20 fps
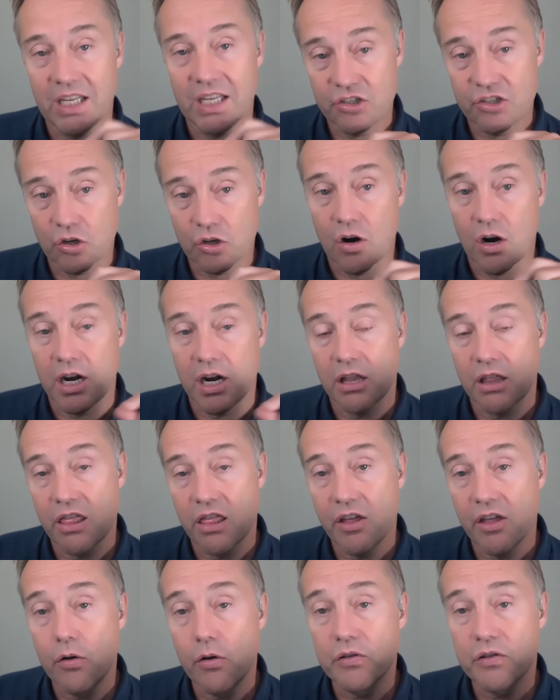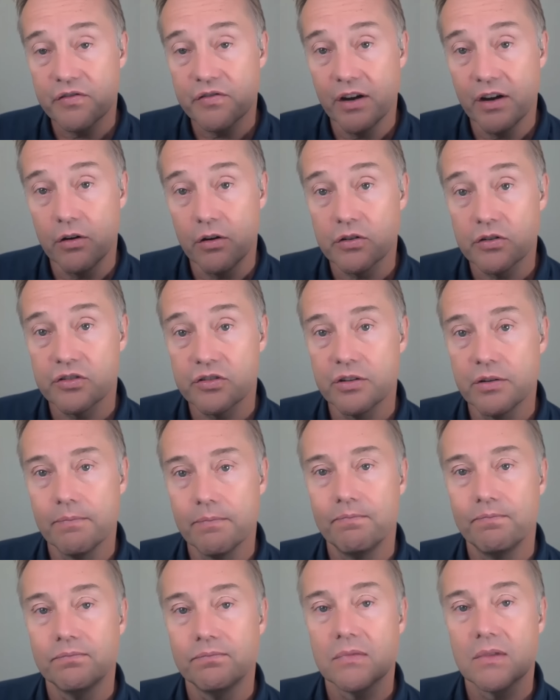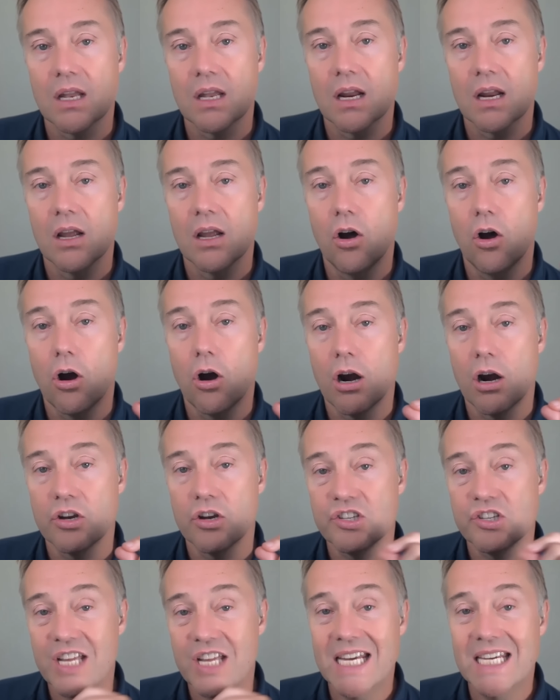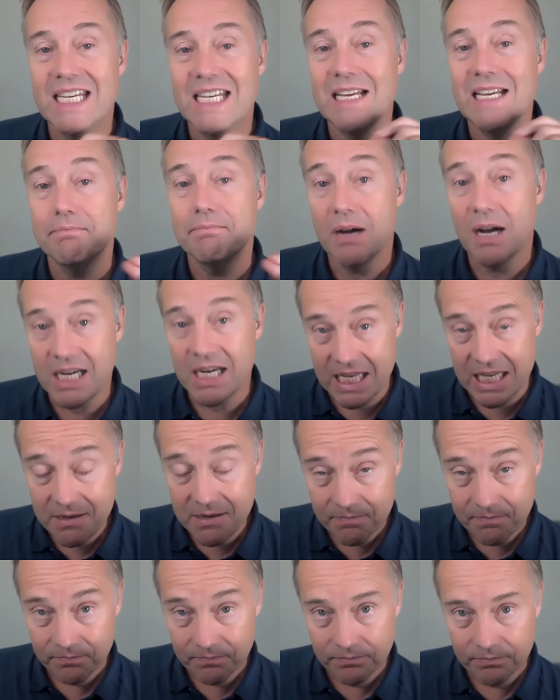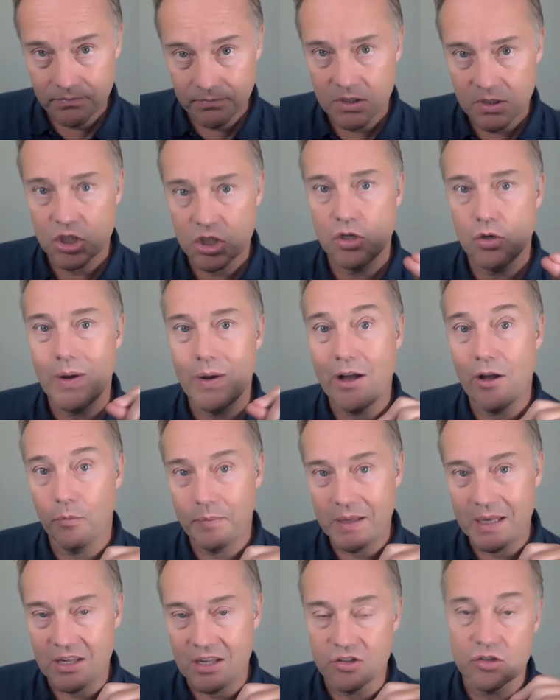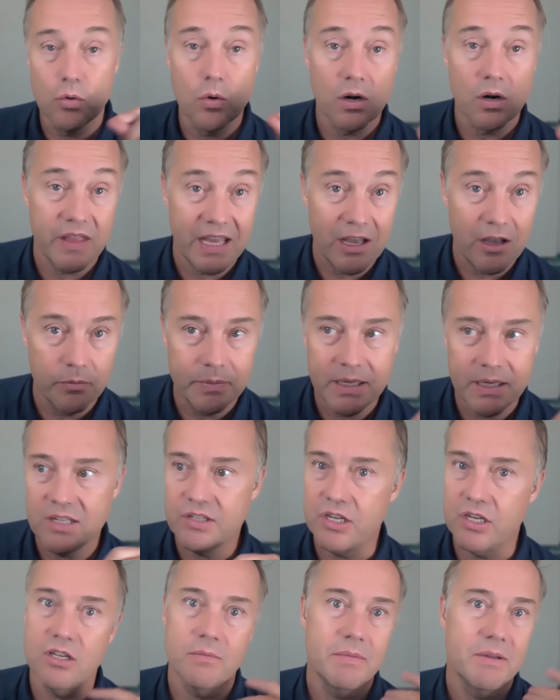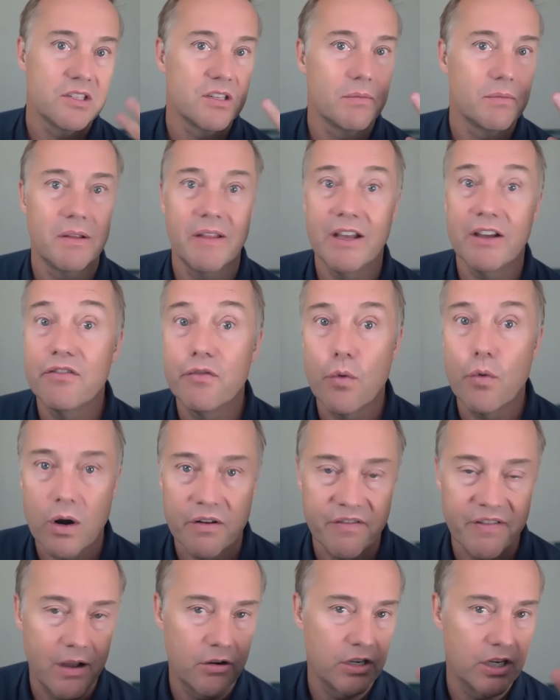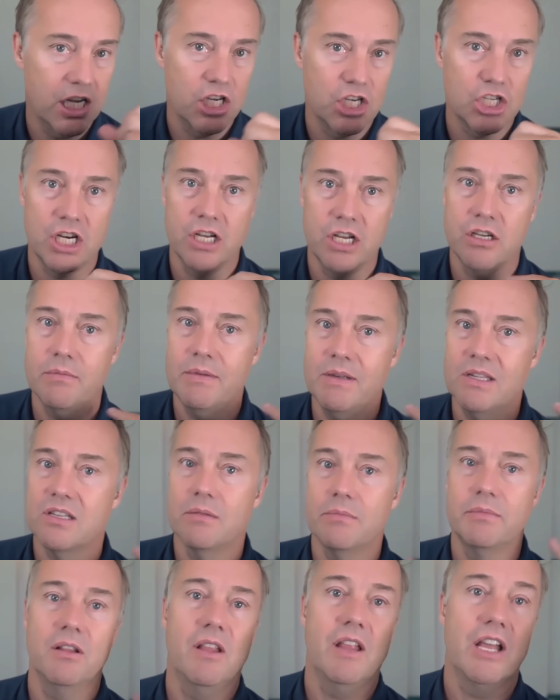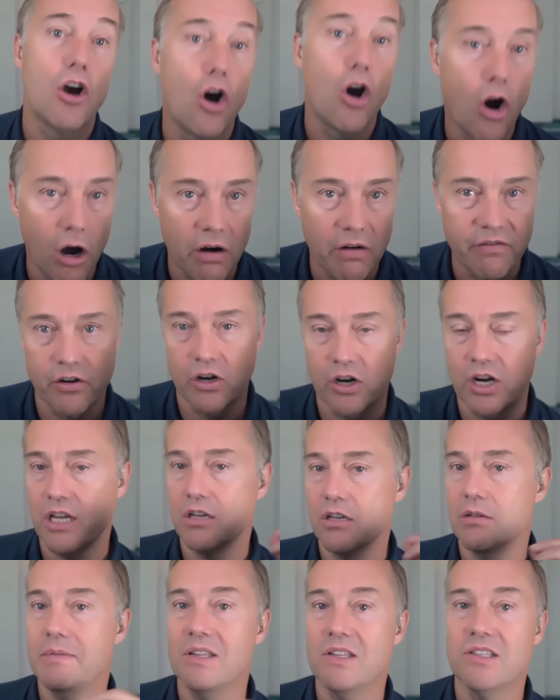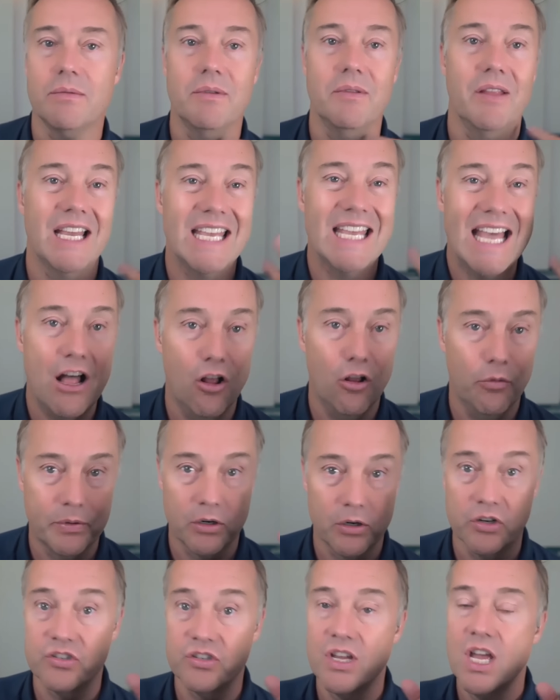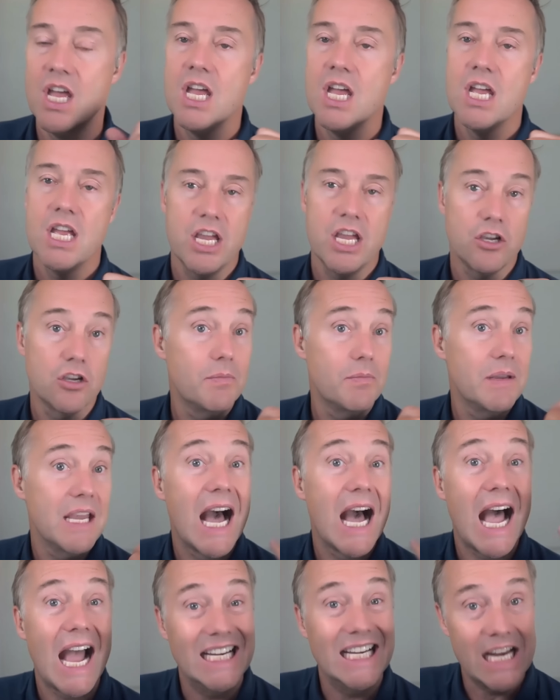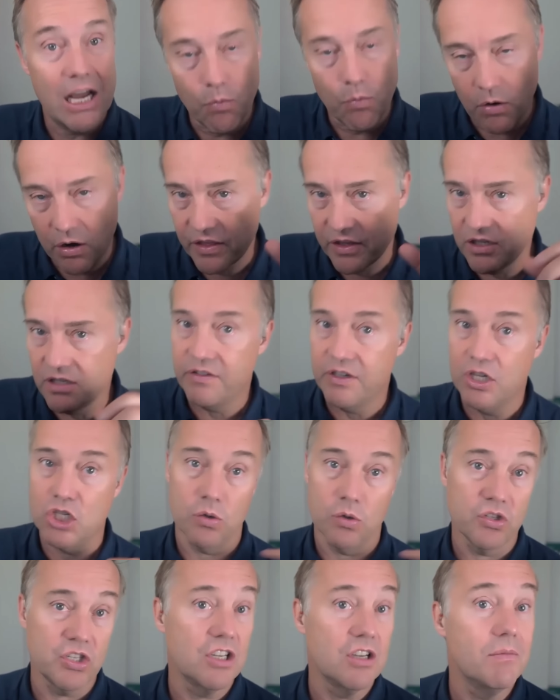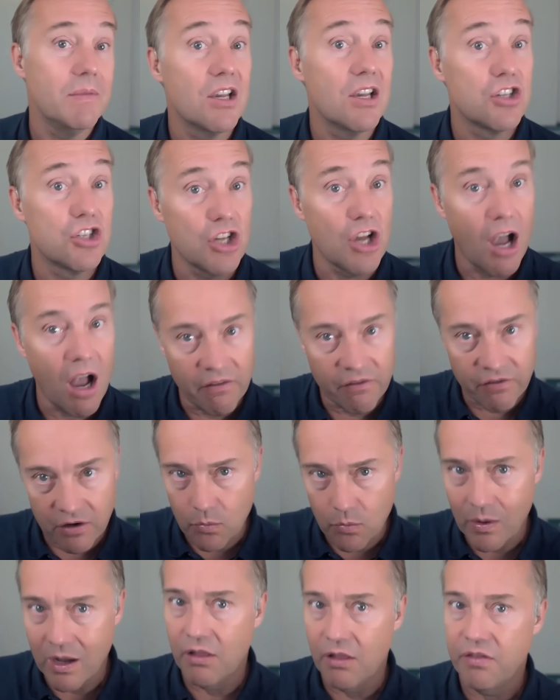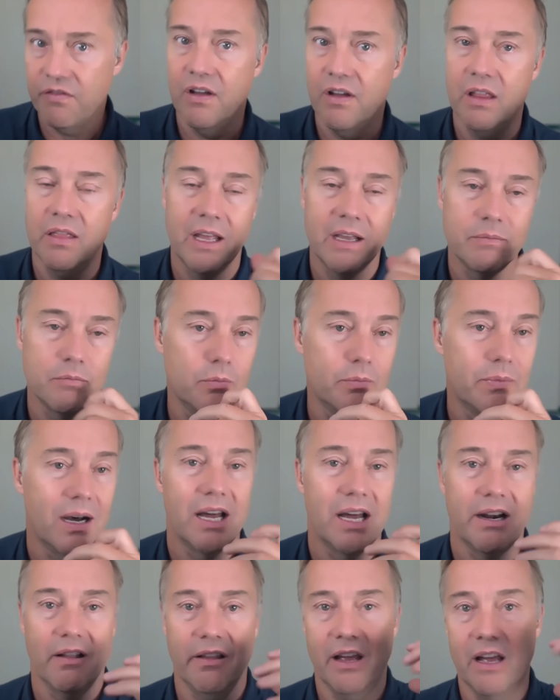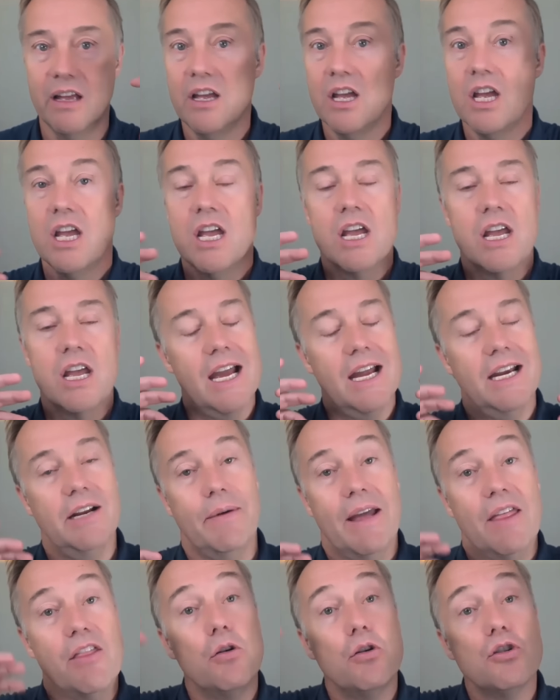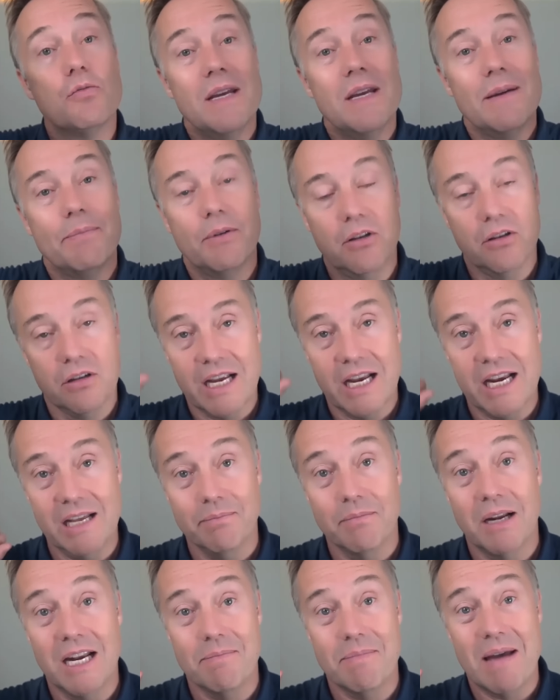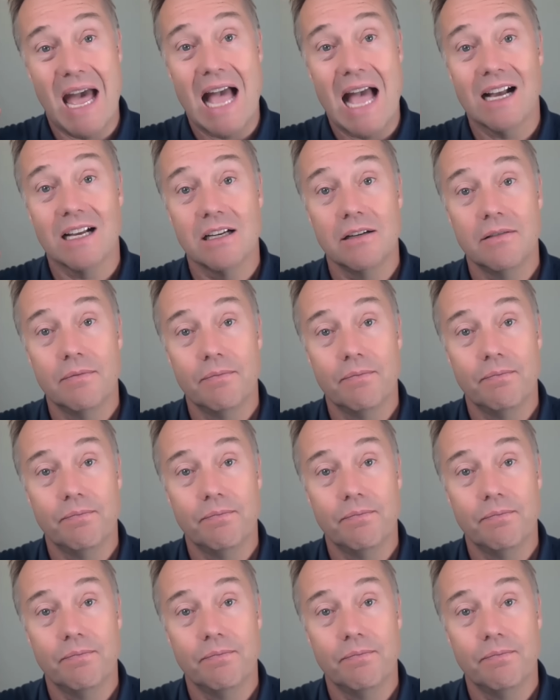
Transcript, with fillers: Instacart. Those folks are sending money to LPs. Who are the LPs? It could be someone like Ford Foundation. It could be somebody like Harvard. It could be someone like CalPERS. It could be high net worth individuals. It could be a sovereign wealth fund like Mubadala. Anyway, those people are getting money back.